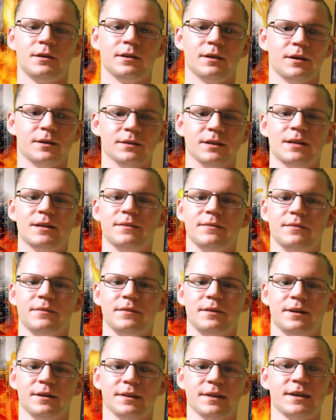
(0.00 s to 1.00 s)

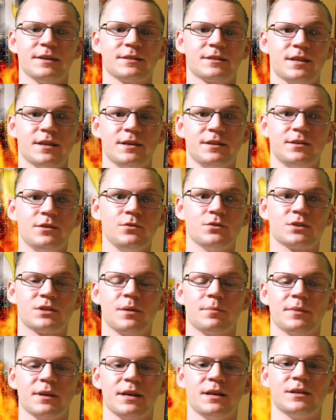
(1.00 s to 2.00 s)
Unless they do
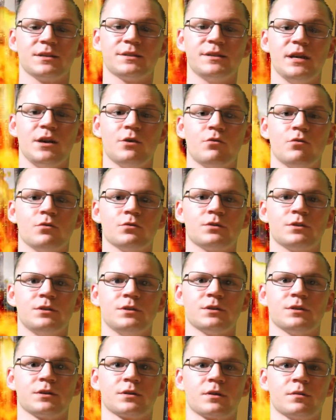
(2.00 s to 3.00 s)
something in a sequel
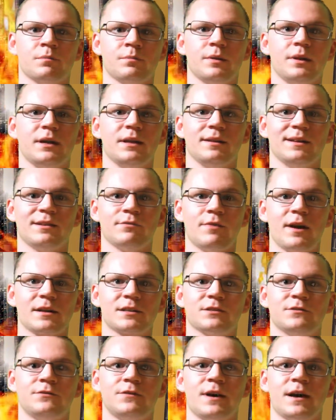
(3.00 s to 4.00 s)
to completely
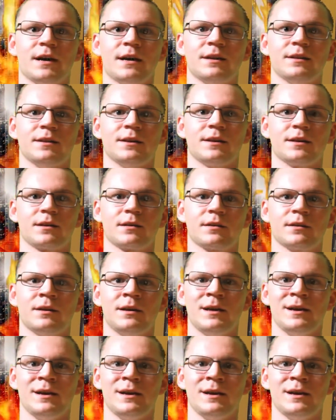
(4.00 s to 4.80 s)
rectify it, like